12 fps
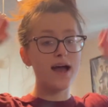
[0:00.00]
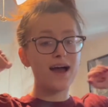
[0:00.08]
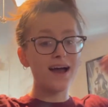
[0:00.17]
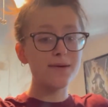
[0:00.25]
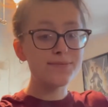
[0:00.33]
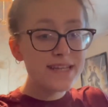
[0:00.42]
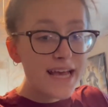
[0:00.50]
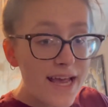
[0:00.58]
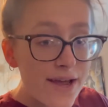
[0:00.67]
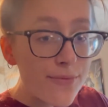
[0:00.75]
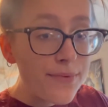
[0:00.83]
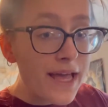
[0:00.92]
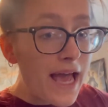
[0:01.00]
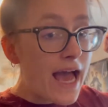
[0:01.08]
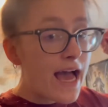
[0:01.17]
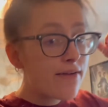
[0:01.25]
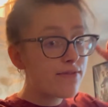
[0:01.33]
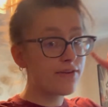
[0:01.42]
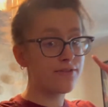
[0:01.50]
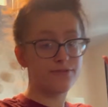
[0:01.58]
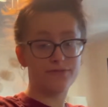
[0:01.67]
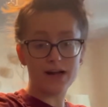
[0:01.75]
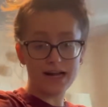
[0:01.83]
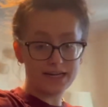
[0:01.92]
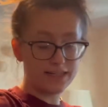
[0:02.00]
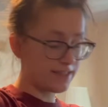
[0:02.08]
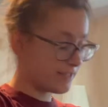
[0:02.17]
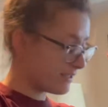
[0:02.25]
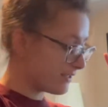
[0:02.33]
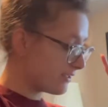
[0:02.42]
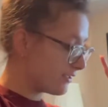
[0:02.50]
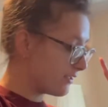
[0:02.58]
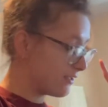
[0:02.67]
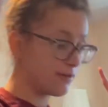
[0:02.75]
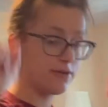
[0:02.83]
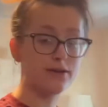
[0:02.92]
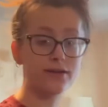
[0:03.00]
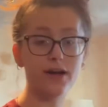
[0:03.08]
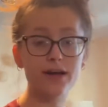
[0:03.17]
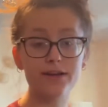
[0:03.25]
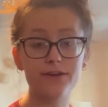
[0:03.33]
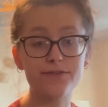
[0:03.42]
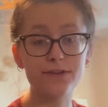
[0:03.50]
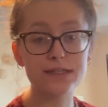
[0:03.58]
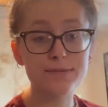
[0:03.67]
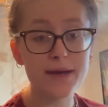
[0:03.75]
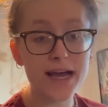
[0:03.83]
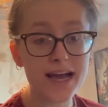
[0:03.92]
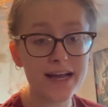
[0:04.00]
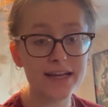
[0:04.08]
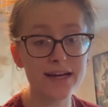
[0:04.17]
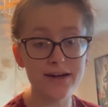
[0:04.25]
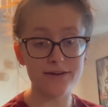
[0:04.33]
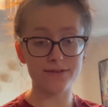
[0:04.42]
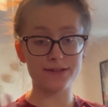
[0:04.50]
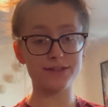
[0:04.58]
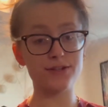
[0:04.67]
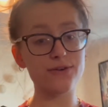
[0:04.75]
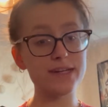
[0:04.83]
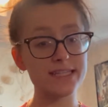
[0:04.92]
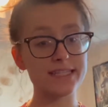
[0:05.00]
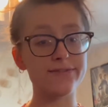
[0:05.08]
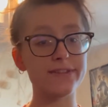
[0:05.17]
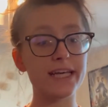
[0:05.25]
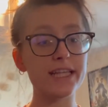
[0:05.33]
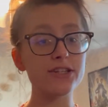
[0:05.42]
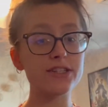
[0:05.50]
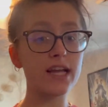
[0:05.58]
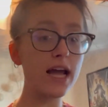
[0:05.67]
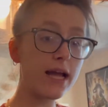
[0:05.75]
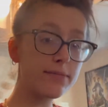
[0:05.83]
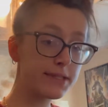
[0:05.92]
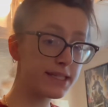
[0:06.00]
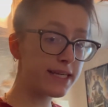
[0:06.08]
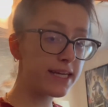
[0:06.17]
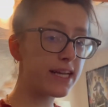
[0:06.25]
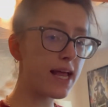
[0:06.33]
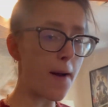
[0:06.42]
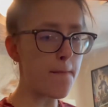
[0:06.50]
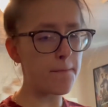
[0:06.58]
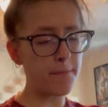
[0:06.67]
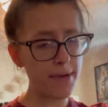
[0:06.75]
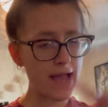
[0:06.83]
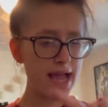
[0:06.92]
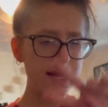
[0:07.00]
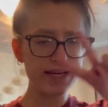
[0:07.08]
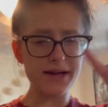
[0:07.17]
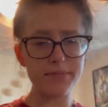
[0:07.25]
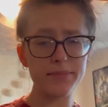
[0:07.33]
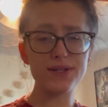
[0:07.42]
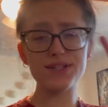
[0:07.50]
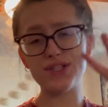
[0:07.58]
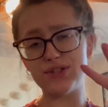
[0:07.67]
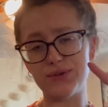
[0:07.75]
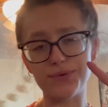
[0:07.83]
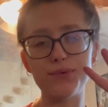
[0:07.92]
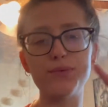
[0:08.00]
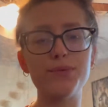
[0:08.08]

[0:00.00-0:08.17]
Update, we have finally gotten our first bag of donated stuff. The other time to get bag number two.